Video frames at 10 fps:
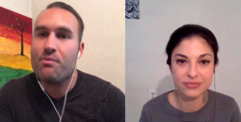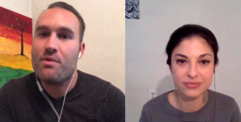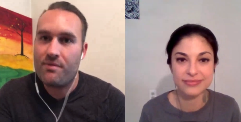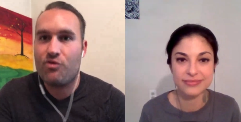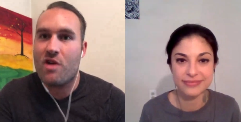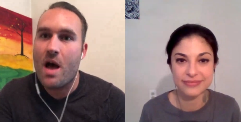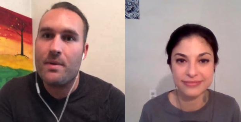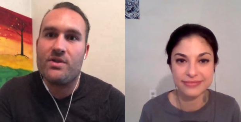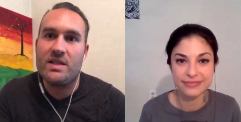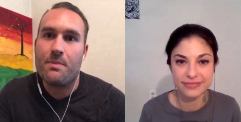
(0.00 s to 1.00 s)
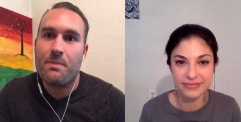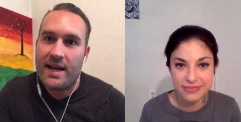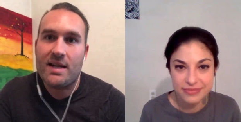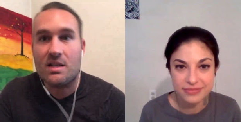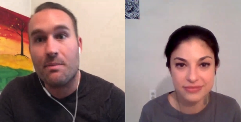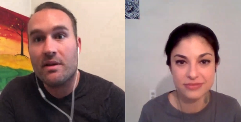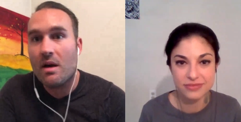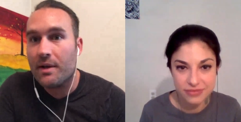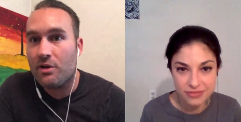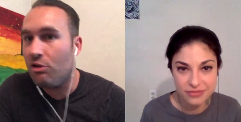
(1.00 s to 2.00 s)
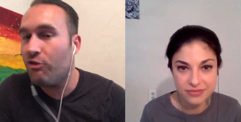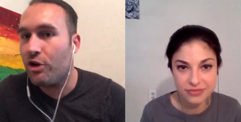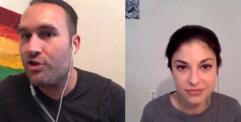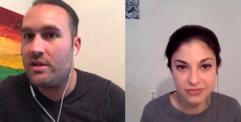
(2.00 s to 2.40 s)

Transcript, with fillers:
Speaker 1: the traumas and the pains and becoming a new